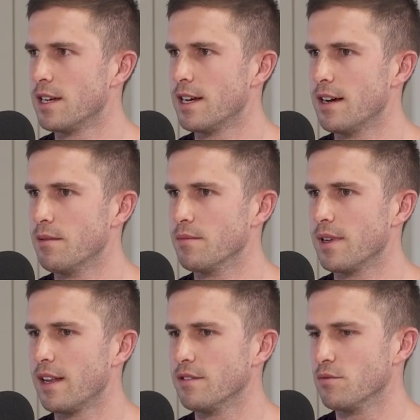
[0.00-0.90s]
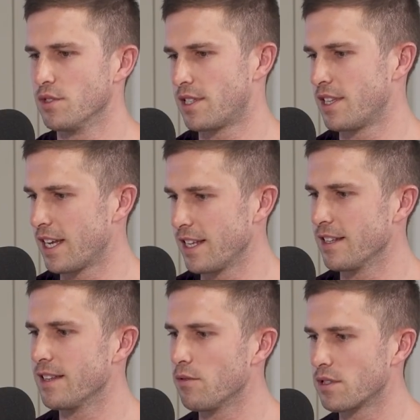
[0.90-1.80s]
And was
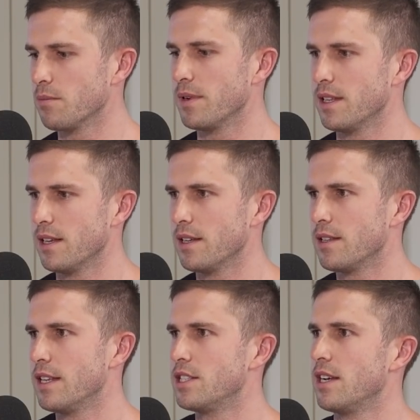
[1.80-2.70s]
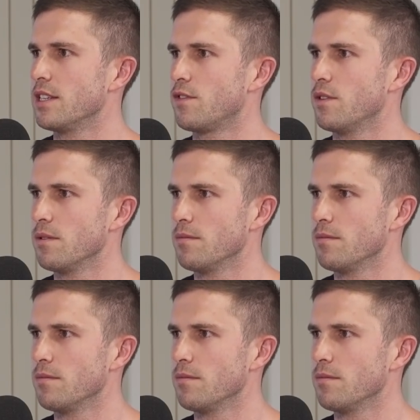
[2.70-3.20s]
thinking that was going to be the chance for